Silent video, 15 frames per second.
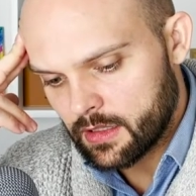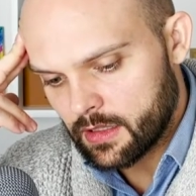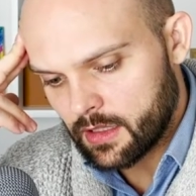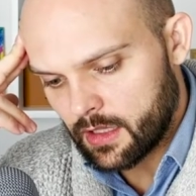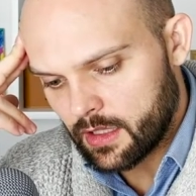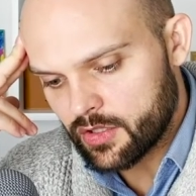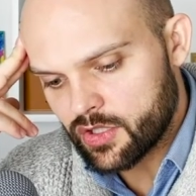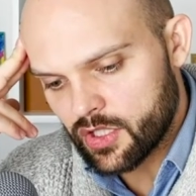
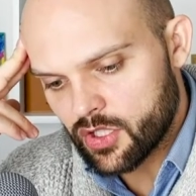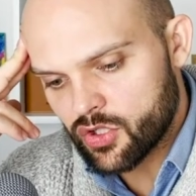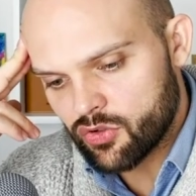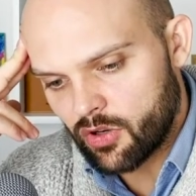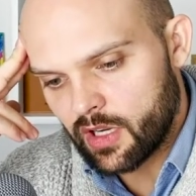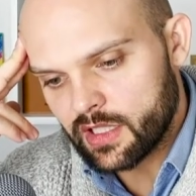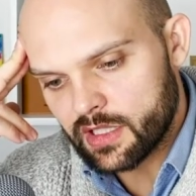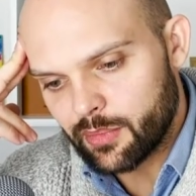I was just
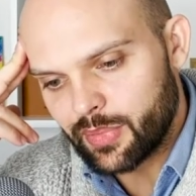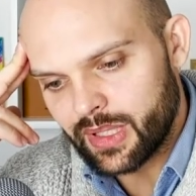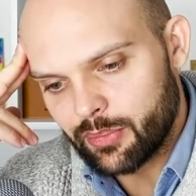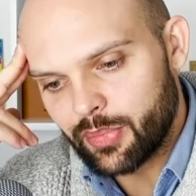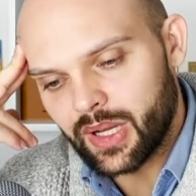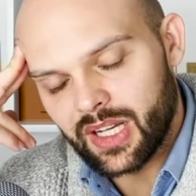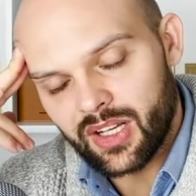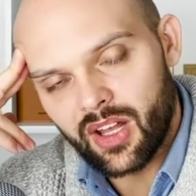trying to be
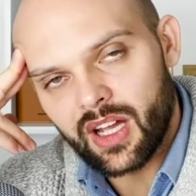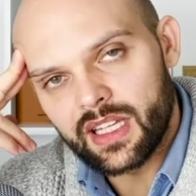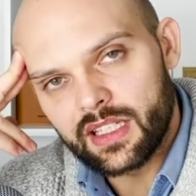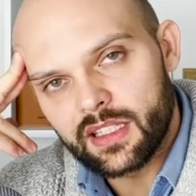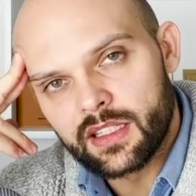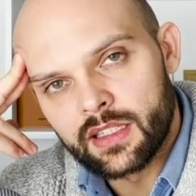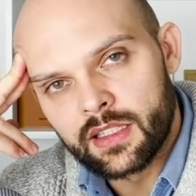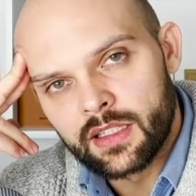
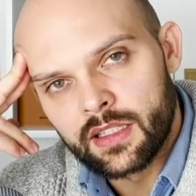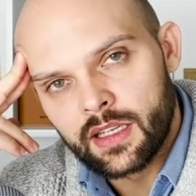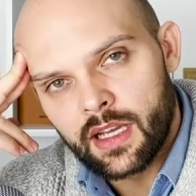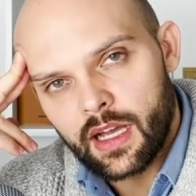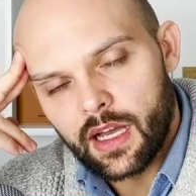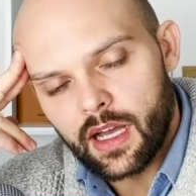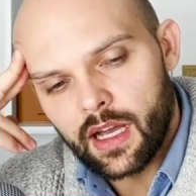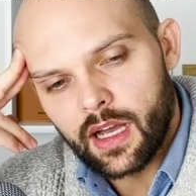polite,
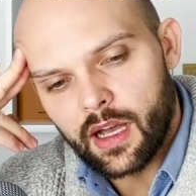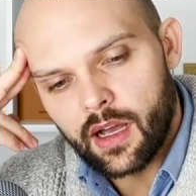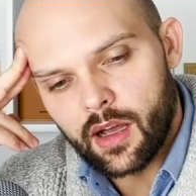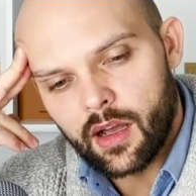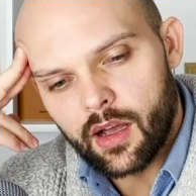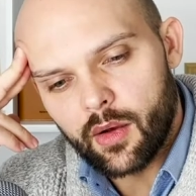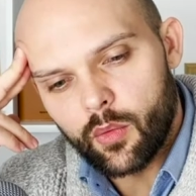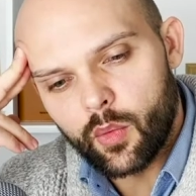
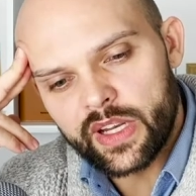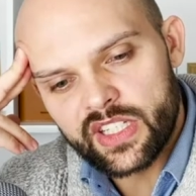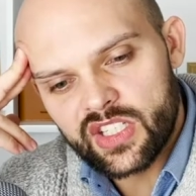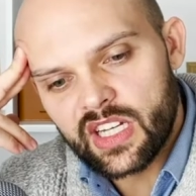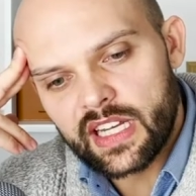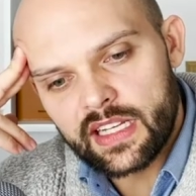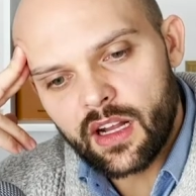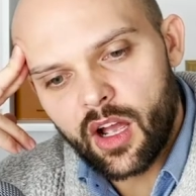which
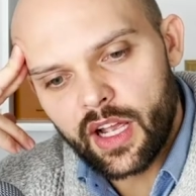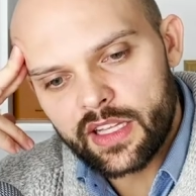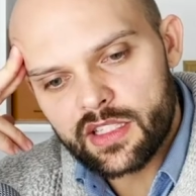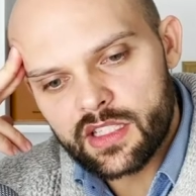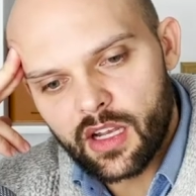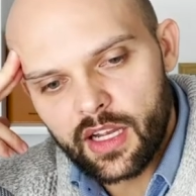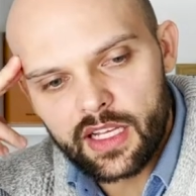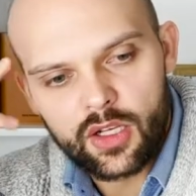in
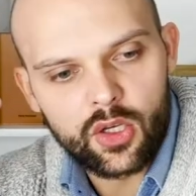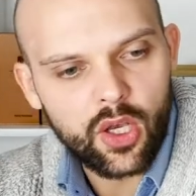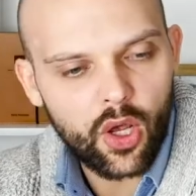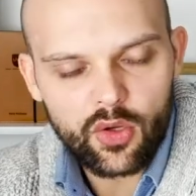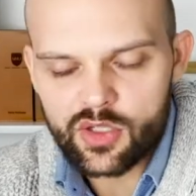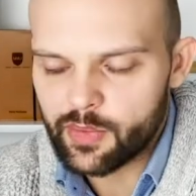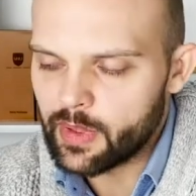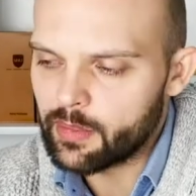hindsight,
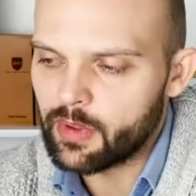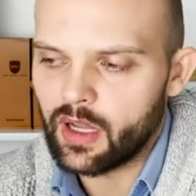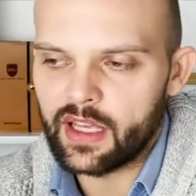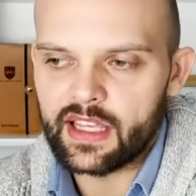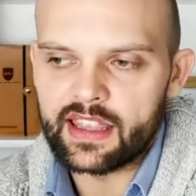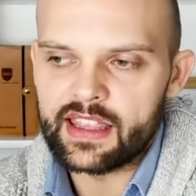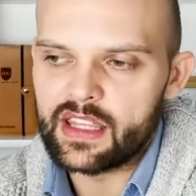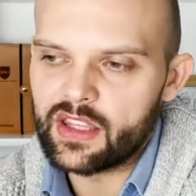loads of people are
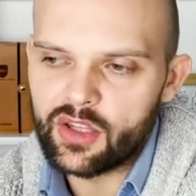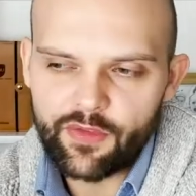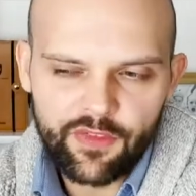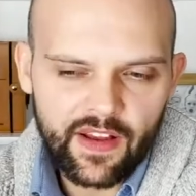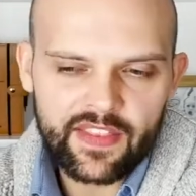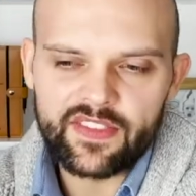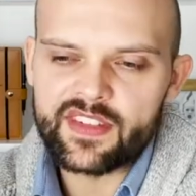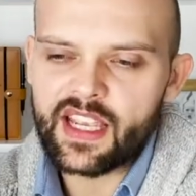like,
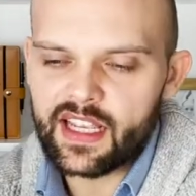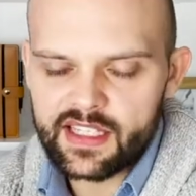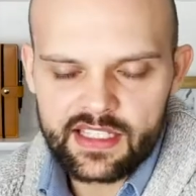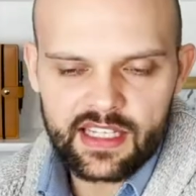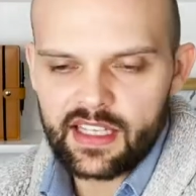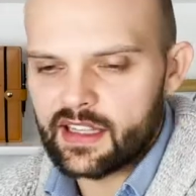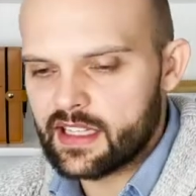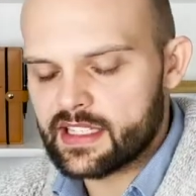
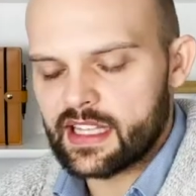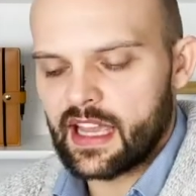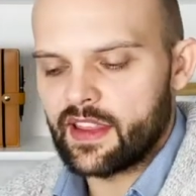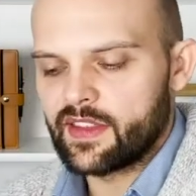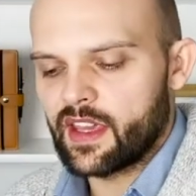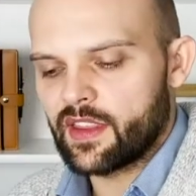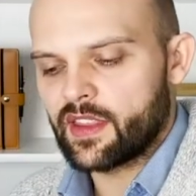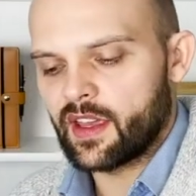fantastic, this, that,
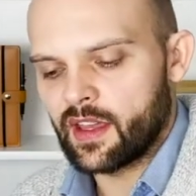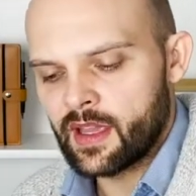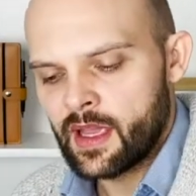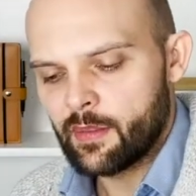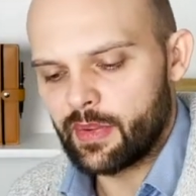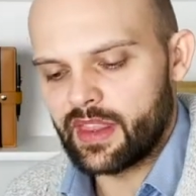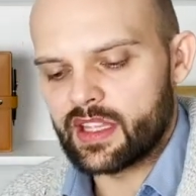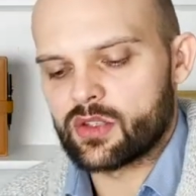and the other.
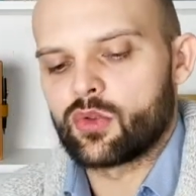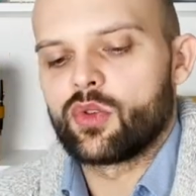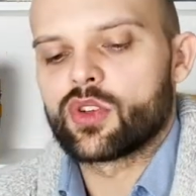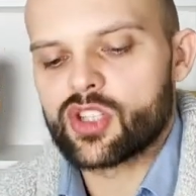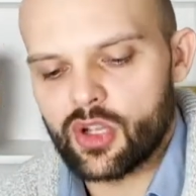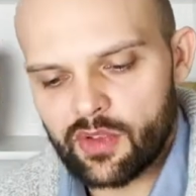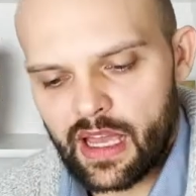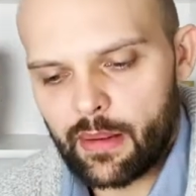But there's
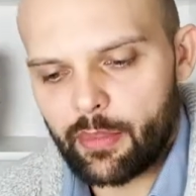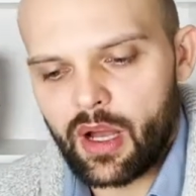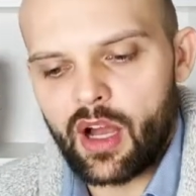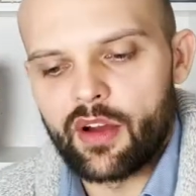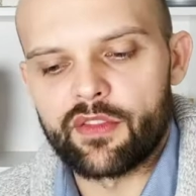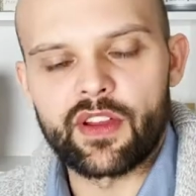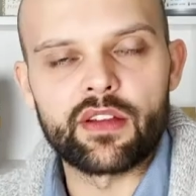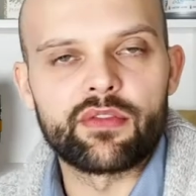also that
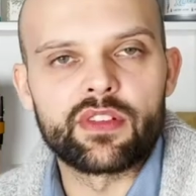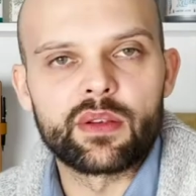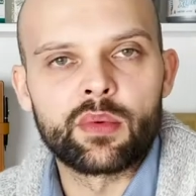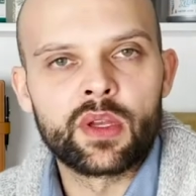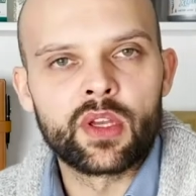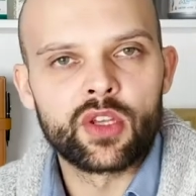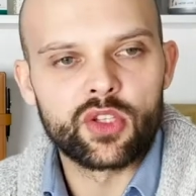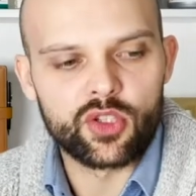part of every
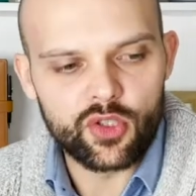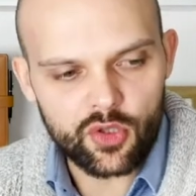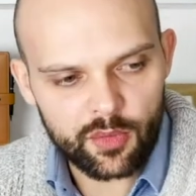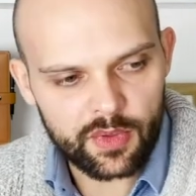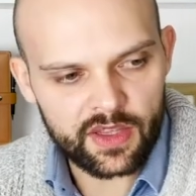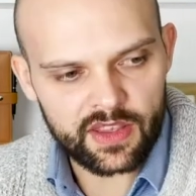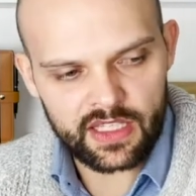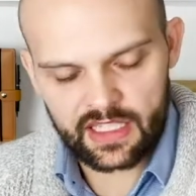
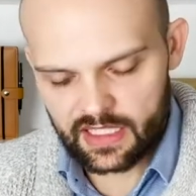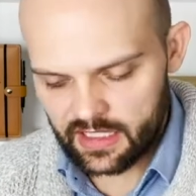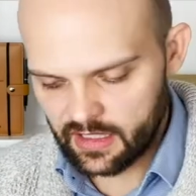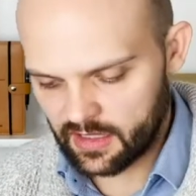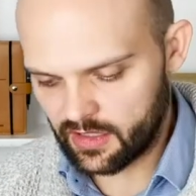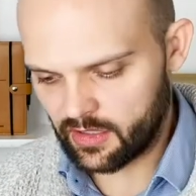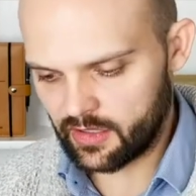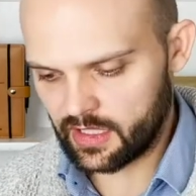human,
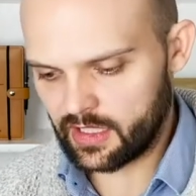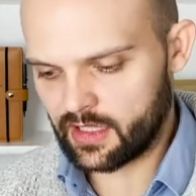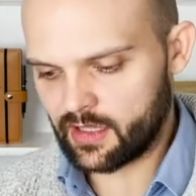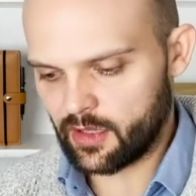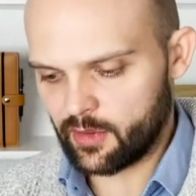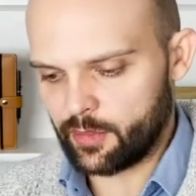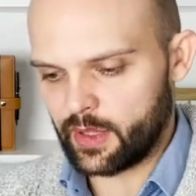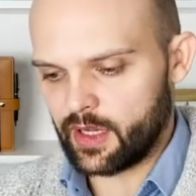your
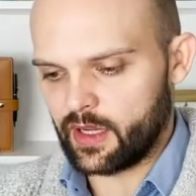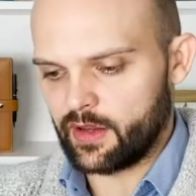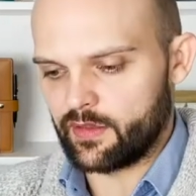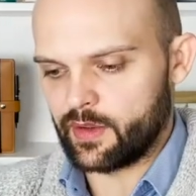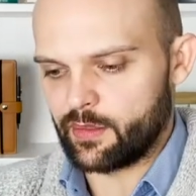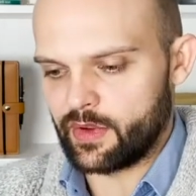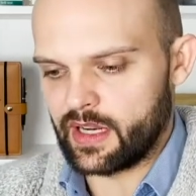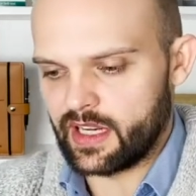ego part of
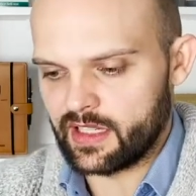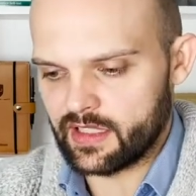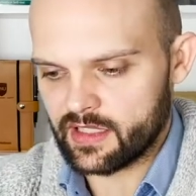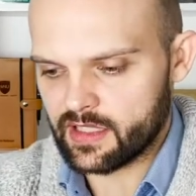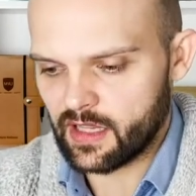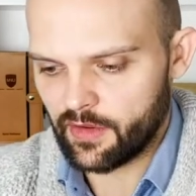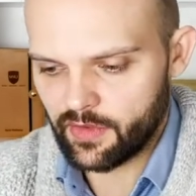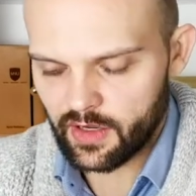your brain and
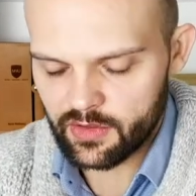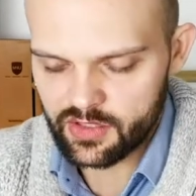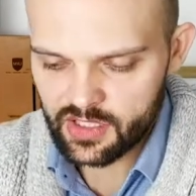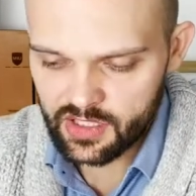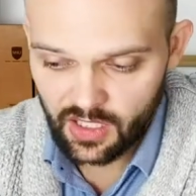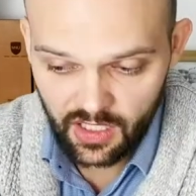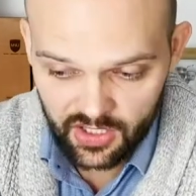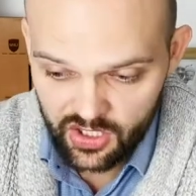stuff. And I was
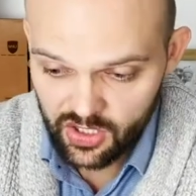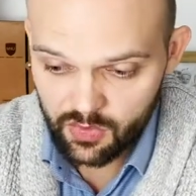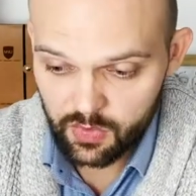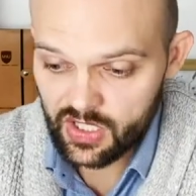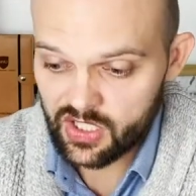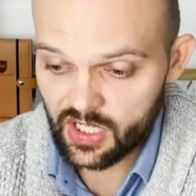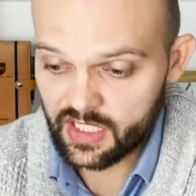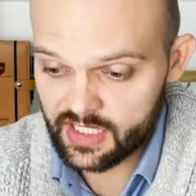just like, I just
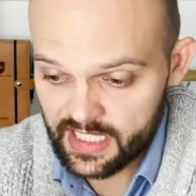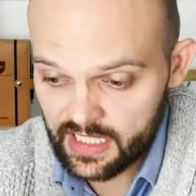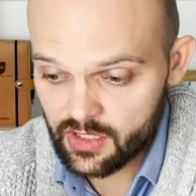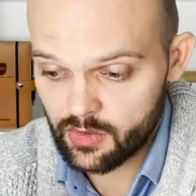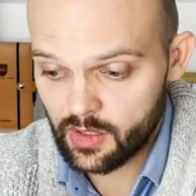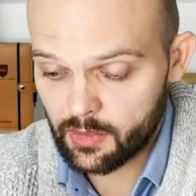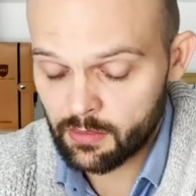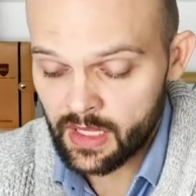wish I'd said
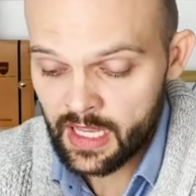to him,